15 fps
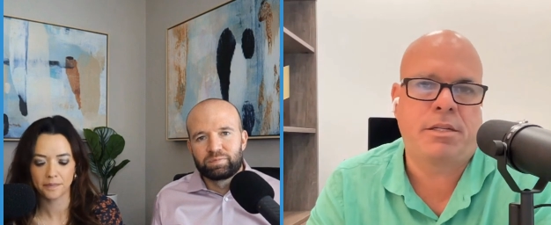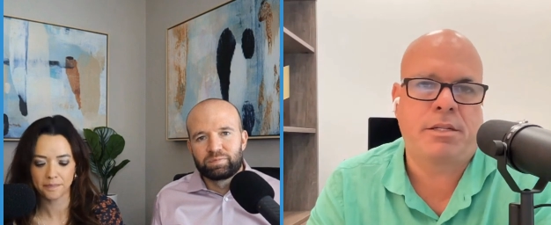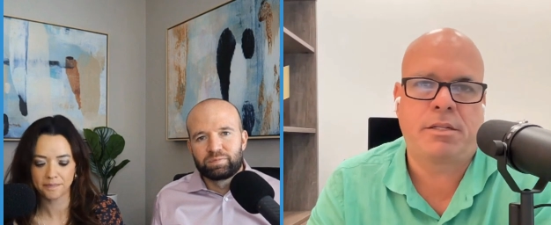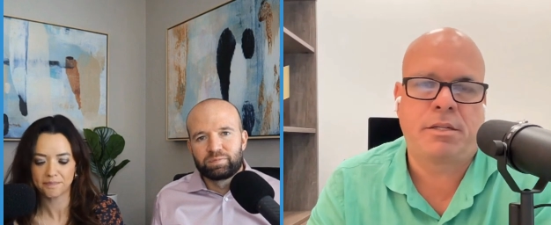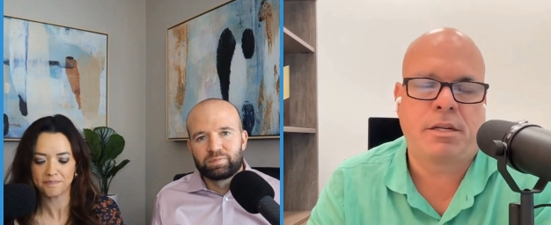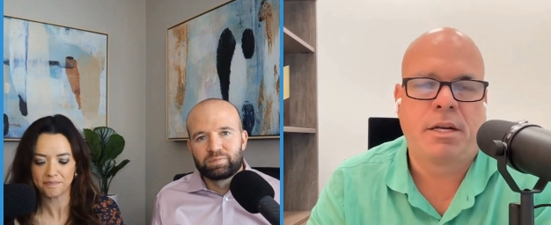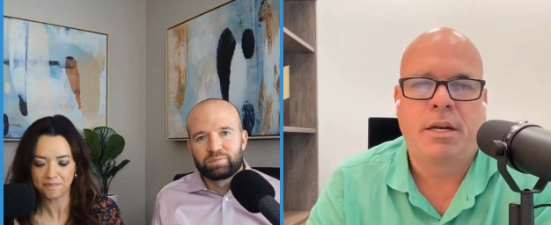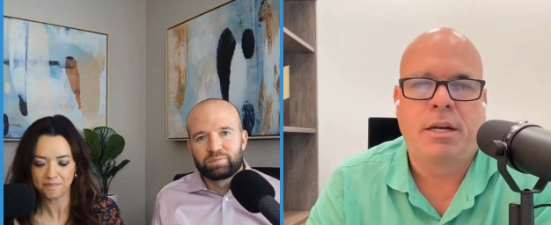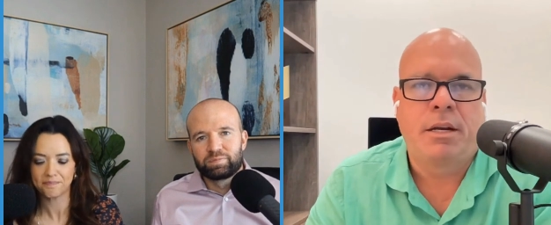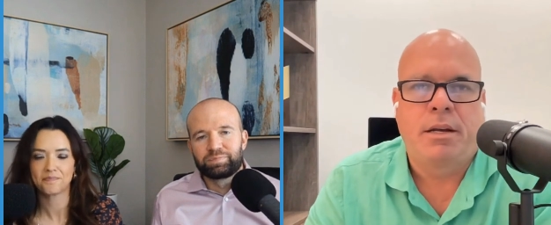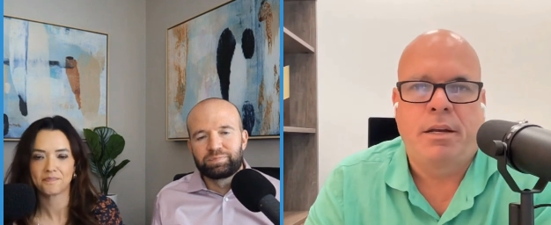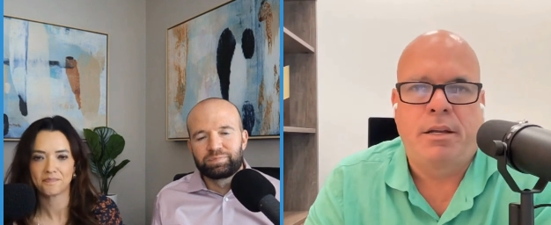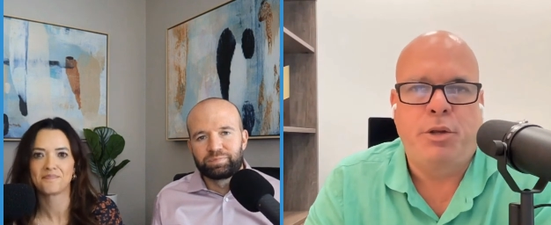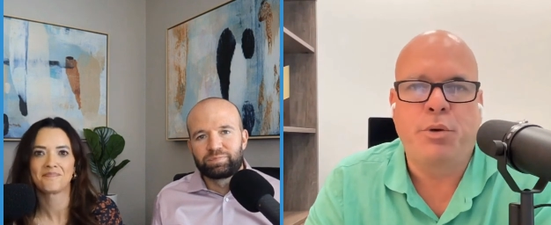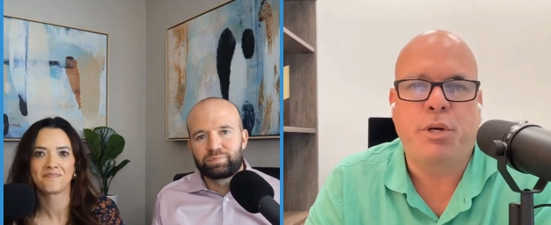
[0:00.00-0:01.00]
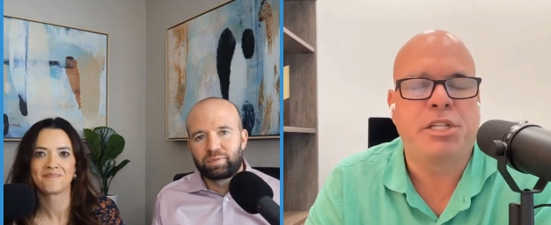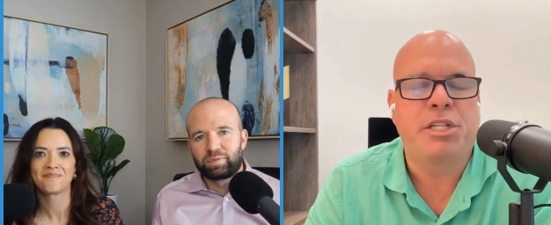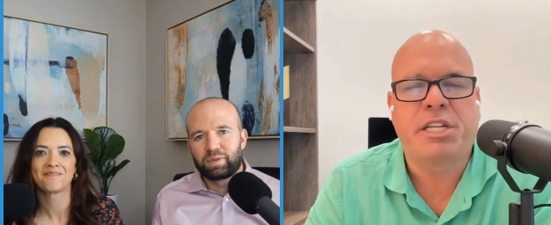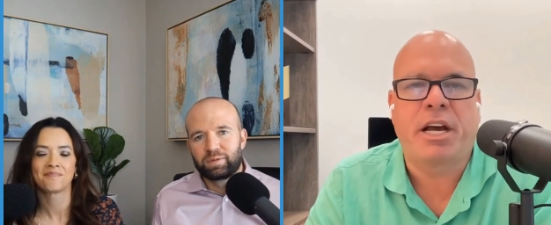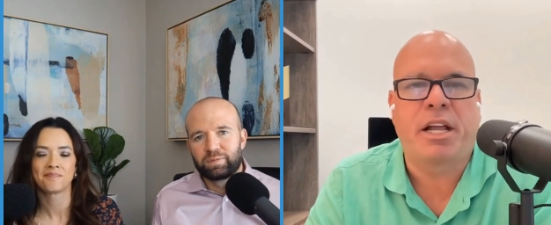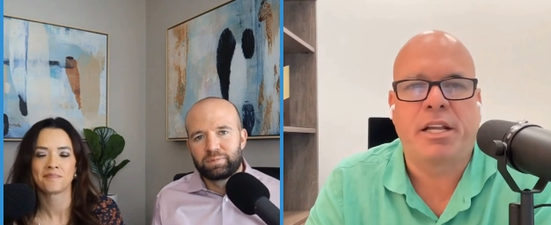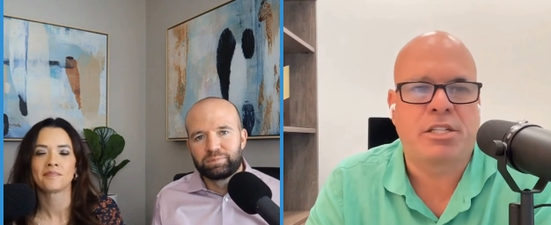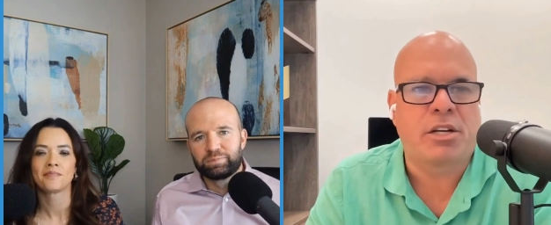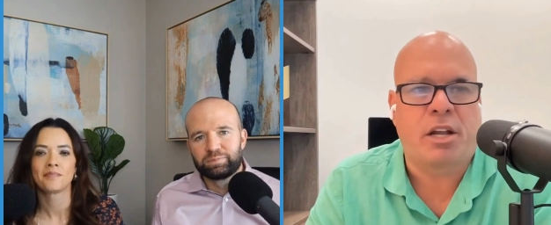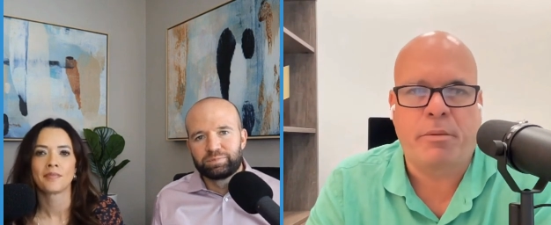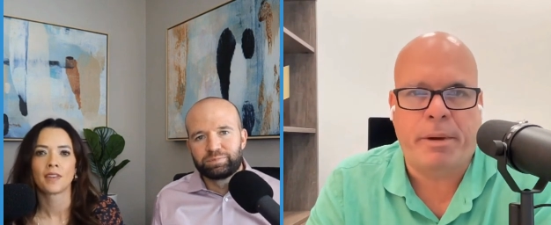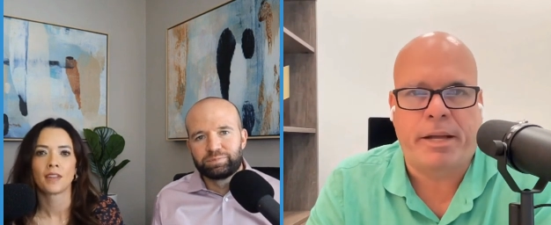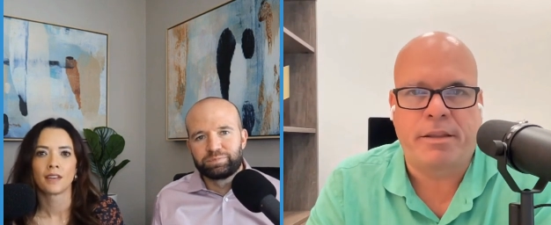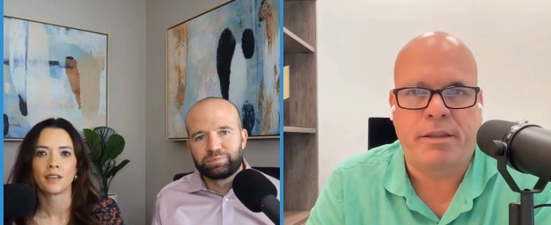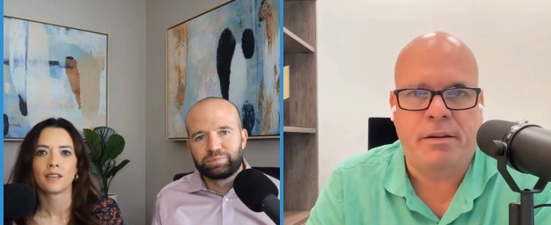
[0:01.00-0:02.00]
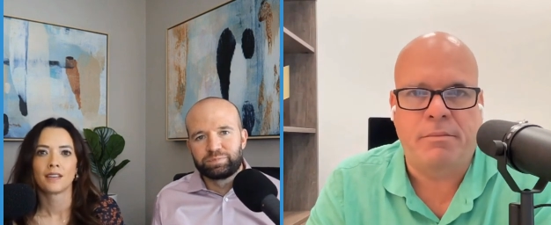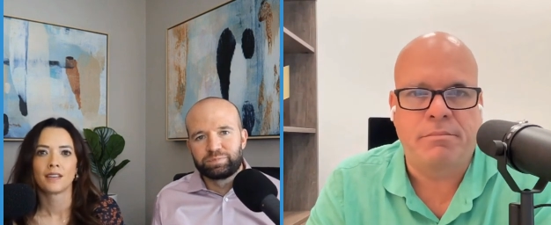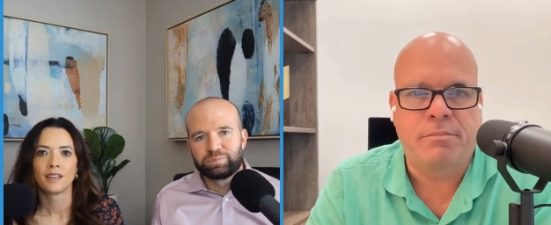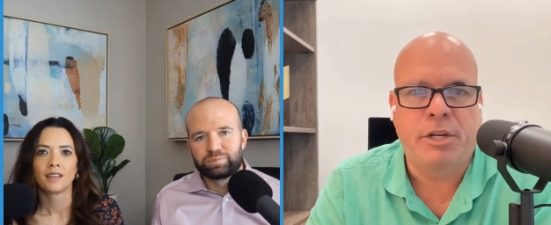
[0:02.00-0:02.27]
Speaker 1: just, you can tell it's all about them.